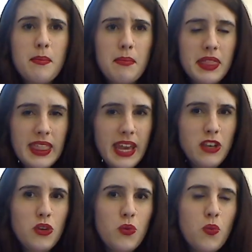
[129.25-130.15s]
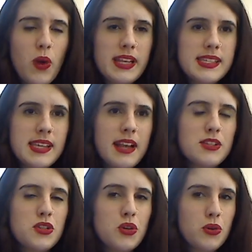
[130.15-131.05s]
but then you went sent
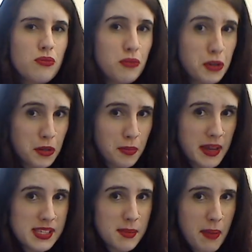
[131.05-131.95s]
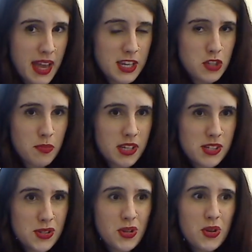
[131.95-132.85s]
to your room as a punishment,